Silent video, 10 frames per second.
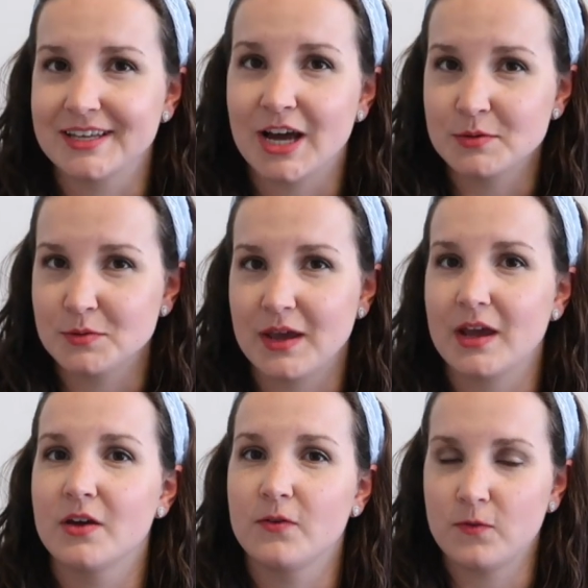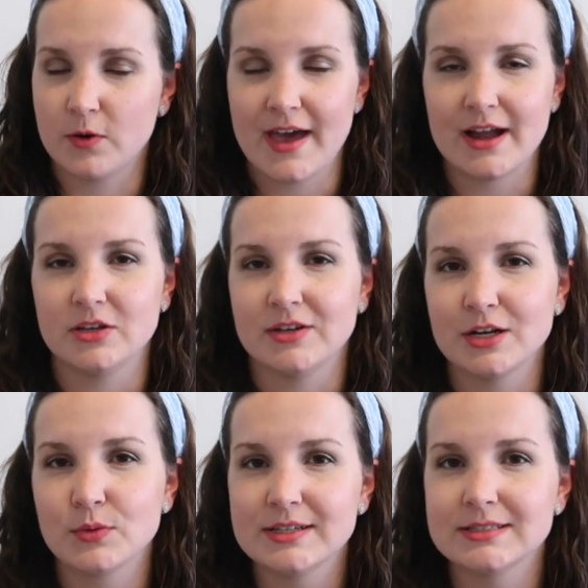They come to me for that. You
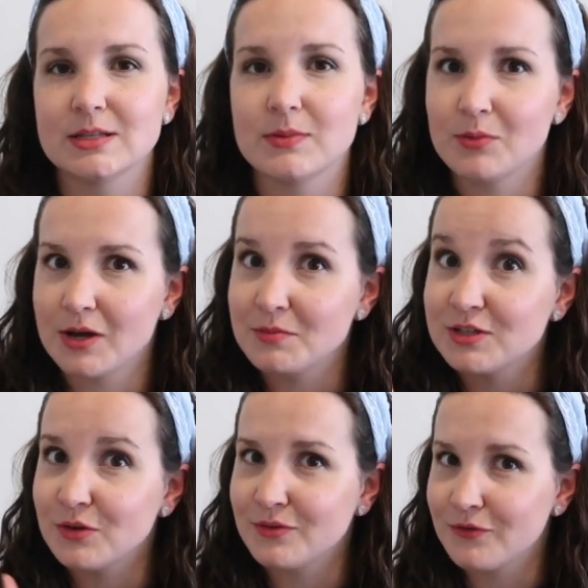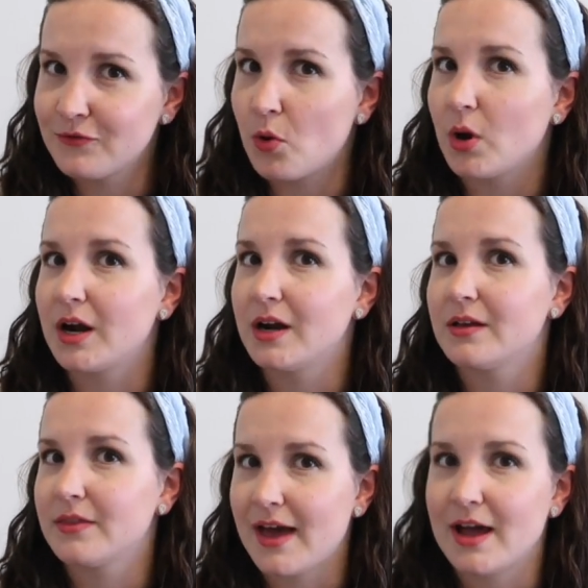need a reason that people come to you for
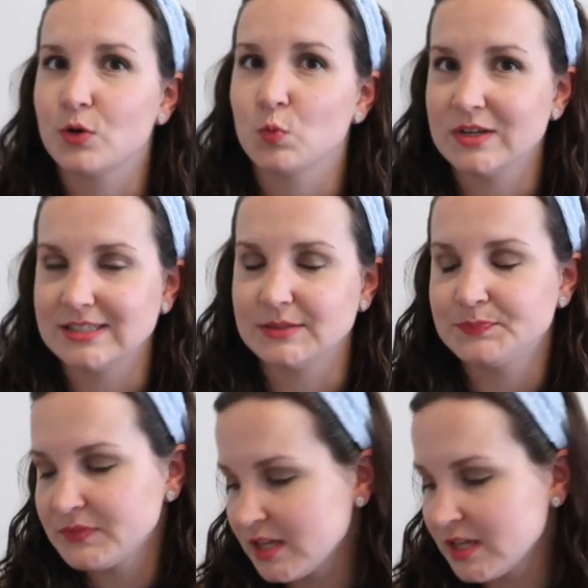that reason.